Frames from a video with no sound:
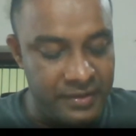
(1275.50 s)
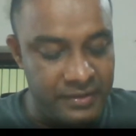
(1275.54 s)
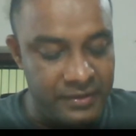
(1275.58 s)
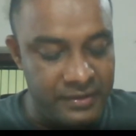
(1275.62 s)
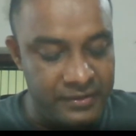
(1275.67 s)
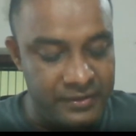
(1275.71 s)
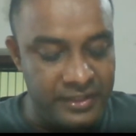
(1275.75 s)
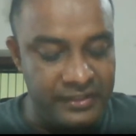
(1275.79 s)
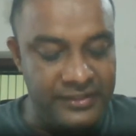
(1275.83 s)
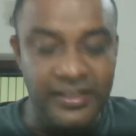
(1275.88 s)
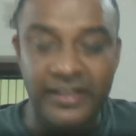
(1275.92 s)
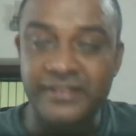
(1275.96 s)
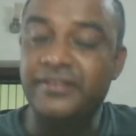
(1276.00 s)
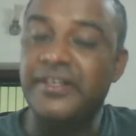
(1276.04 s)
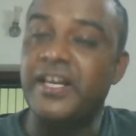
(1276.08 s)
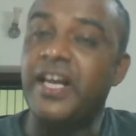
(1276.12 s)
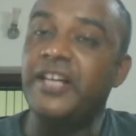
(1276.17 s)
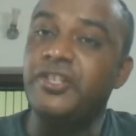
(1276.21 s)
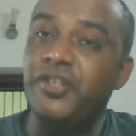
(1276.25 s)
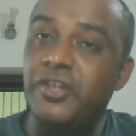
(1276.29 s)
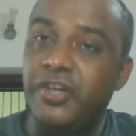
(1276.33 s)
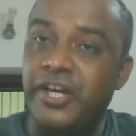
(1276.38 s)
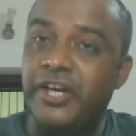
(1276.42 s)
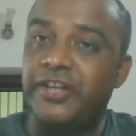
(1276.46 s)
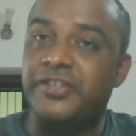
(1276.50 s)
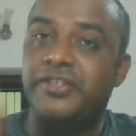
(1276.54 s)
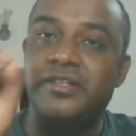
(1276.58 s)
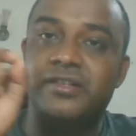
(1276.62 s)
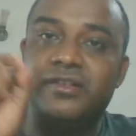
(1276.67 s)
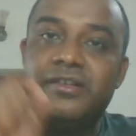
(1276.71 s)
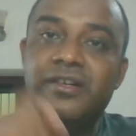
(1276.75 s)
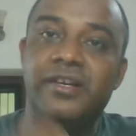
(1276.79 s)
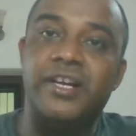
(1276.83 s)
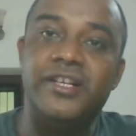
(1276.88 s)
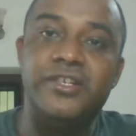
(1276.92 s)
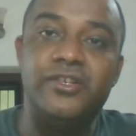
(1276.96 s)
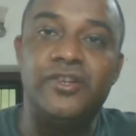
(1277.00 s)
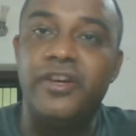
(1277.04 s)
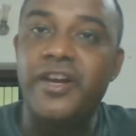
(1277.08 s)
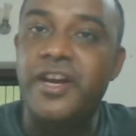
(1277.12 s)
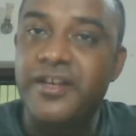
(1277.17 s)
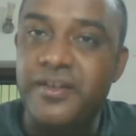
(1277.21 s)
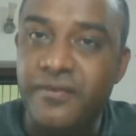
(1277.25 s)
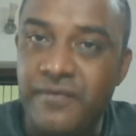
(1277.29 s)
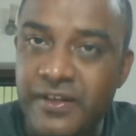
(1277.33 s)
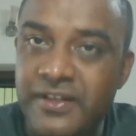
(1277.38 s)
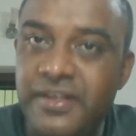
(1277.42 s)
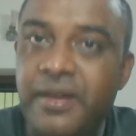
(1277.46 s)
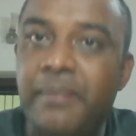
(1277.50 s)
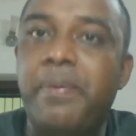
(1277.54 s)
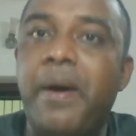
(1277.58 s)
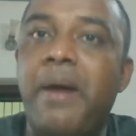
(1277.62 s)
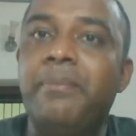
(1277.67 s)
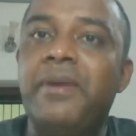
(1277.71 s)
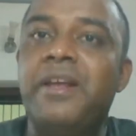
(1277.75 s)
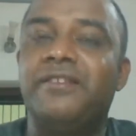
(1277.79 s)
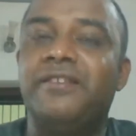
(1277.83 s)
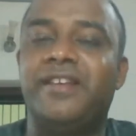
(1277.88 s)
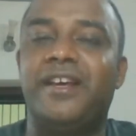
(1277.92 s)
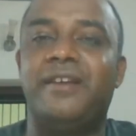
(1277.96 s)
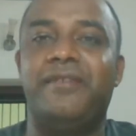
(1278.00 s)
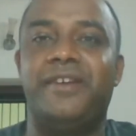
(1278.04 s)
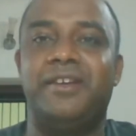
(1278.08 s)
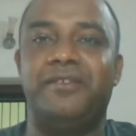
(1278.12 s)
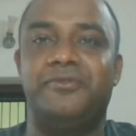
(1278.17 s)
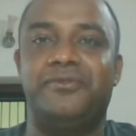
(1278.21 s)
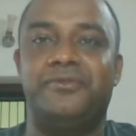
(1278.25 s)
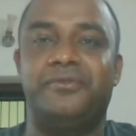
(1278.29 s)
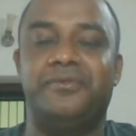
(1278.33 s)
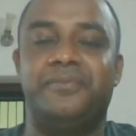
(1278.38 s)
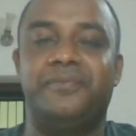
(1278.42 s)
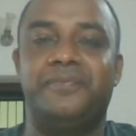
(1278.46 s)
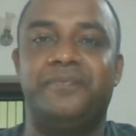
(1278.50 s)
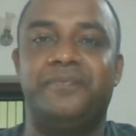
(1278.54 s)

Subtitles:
such as education. Education was a public service.